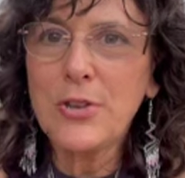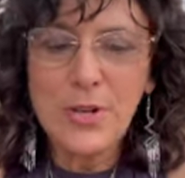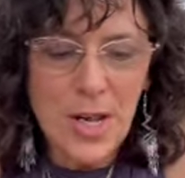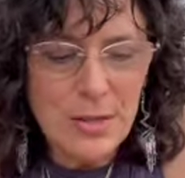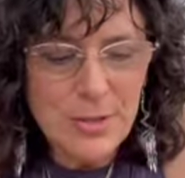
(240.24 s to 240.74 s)
or
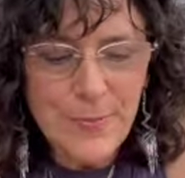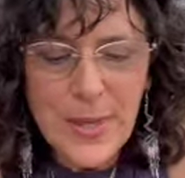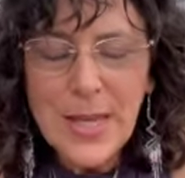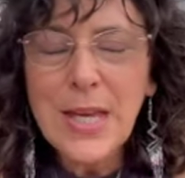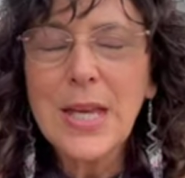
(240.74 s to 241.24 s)
another.
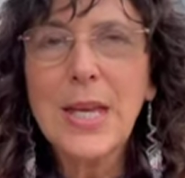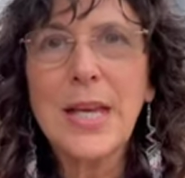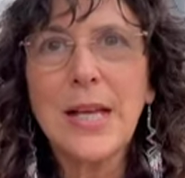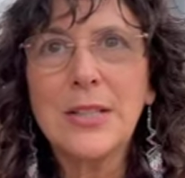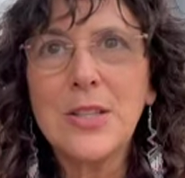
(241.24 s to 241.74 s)

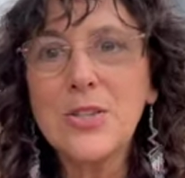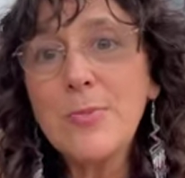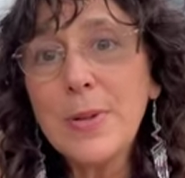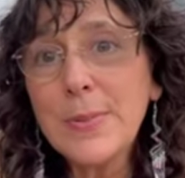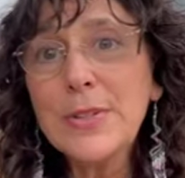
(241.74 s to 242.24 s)
And you
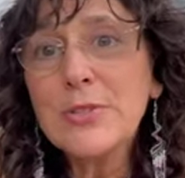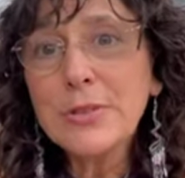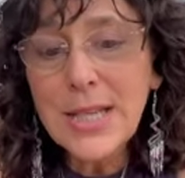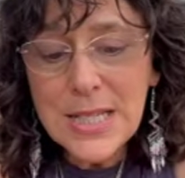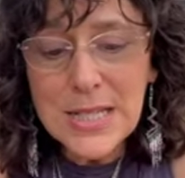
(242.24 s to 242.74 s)
might be able to
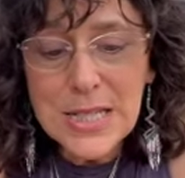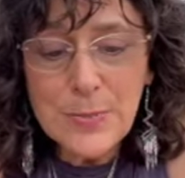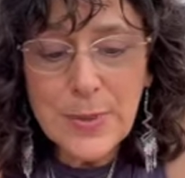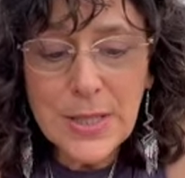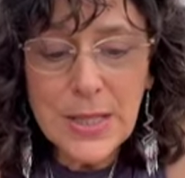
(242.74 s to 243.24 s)
relate to
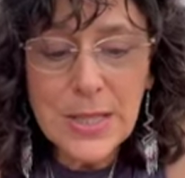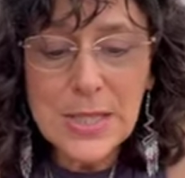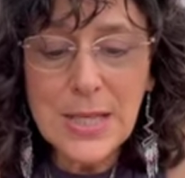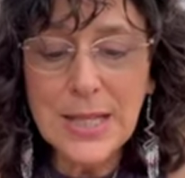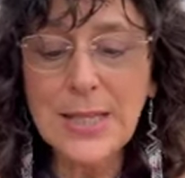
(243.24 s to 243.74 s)
this
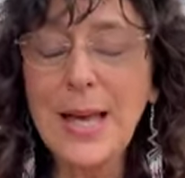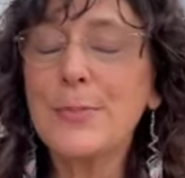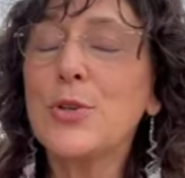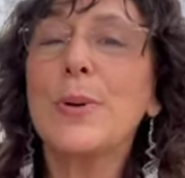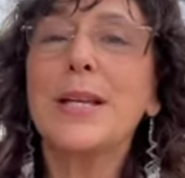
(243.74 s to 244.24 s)
because, like
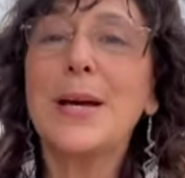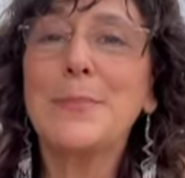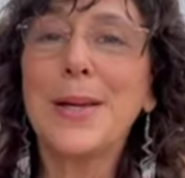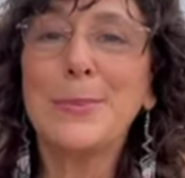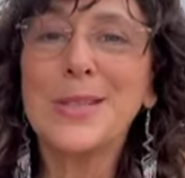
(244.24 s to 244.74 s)
them, you might not
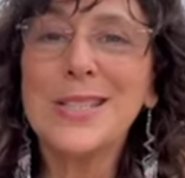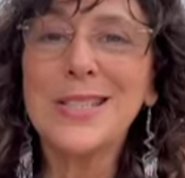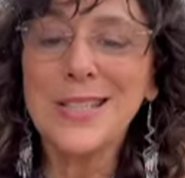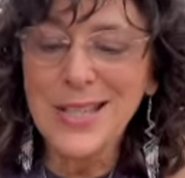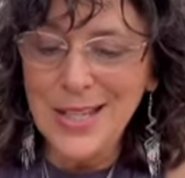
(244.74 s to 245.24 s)
be able
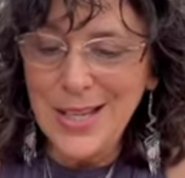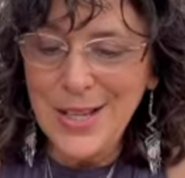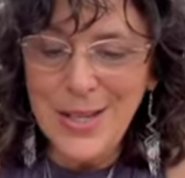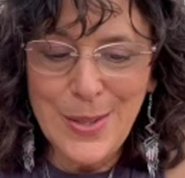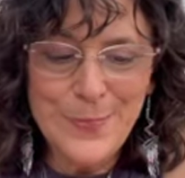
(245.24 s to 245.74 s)
to
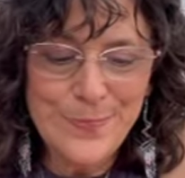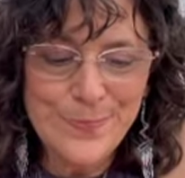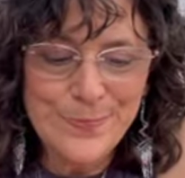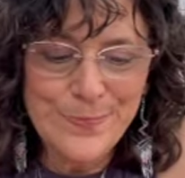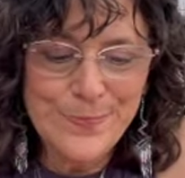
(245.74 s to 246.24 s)
um,
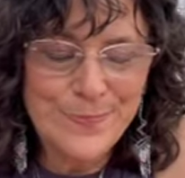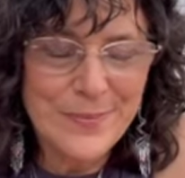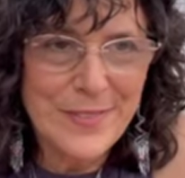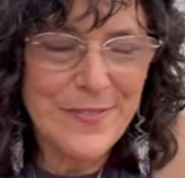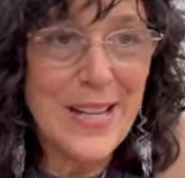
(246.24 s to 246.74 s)

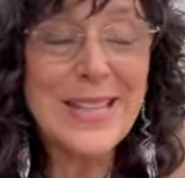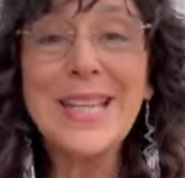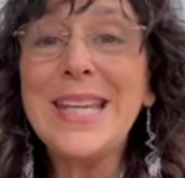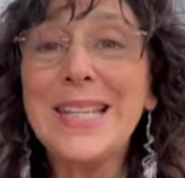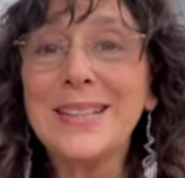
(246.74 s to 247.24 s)
find the
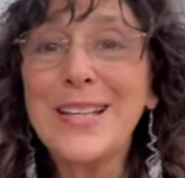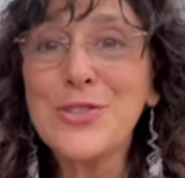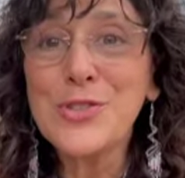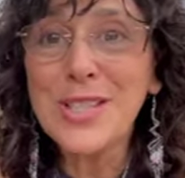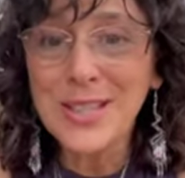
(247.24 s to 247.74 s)
key to let
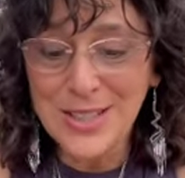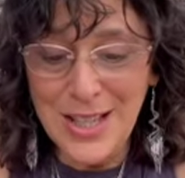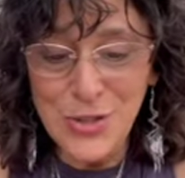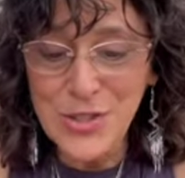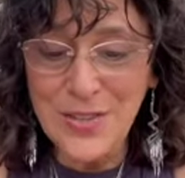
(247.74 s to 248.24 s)
you sell,
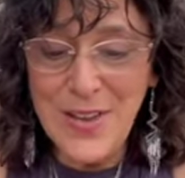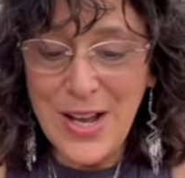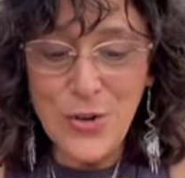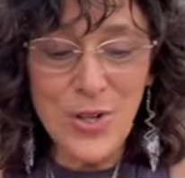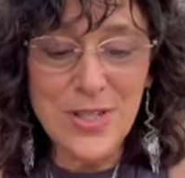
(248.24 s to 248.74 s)
let yourself
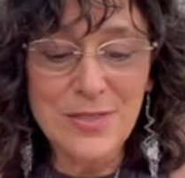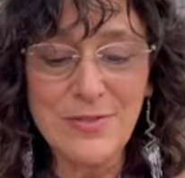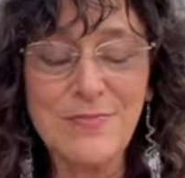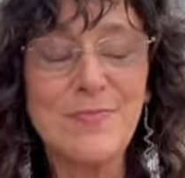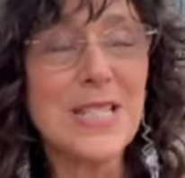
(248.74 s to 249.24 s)
out
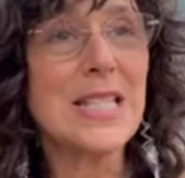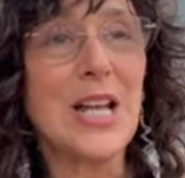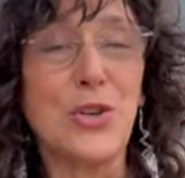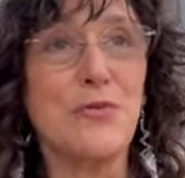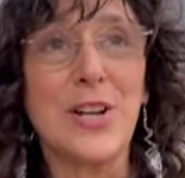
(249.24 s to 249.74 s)
of the
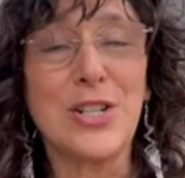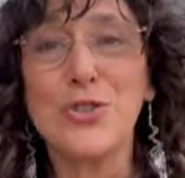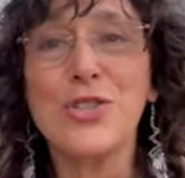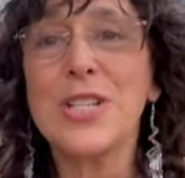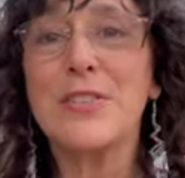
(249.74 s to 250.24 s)
cell you find
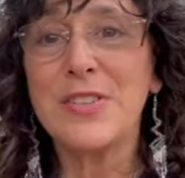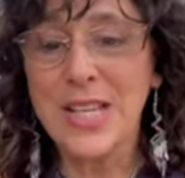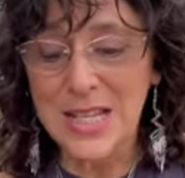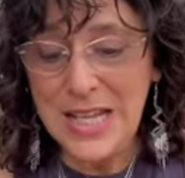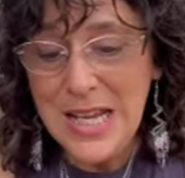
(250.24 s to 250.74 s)
yourself
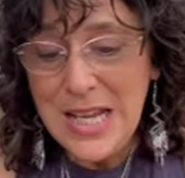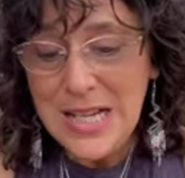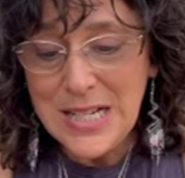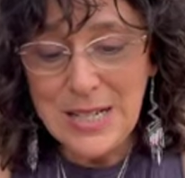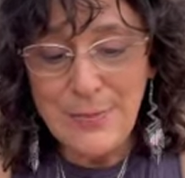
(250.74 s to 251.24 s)
in.
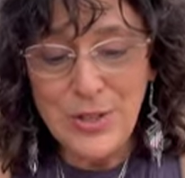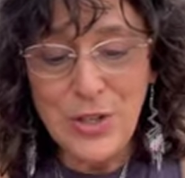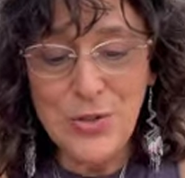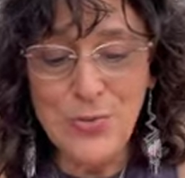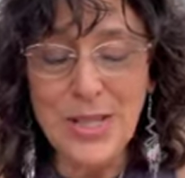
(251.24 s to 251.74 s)
Um, you
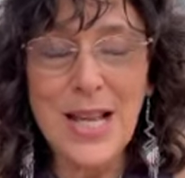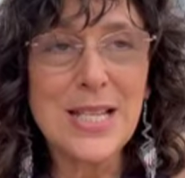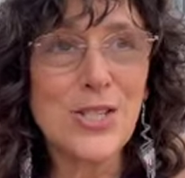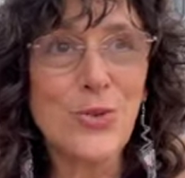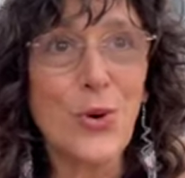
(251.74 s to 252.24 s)
don't
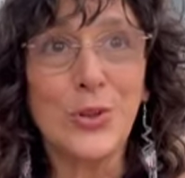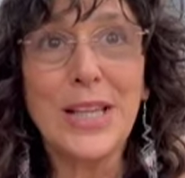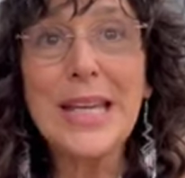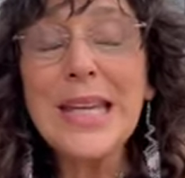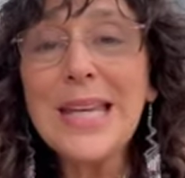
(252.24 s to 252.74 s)
realize you hold the
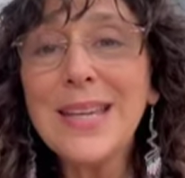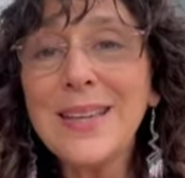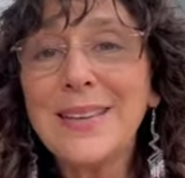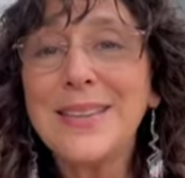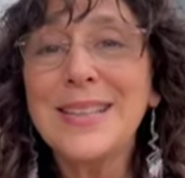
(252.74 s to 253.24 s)
key
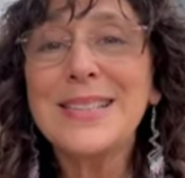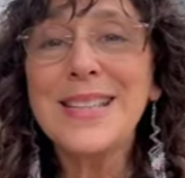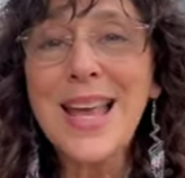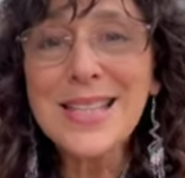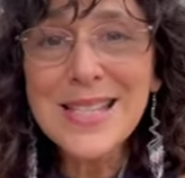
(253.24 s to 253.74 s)
to
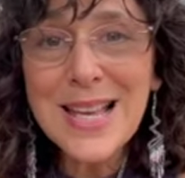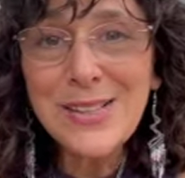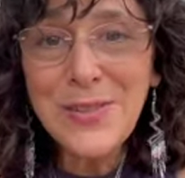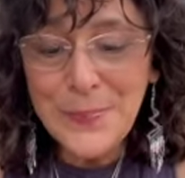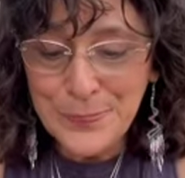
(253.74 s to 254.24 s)
that cell,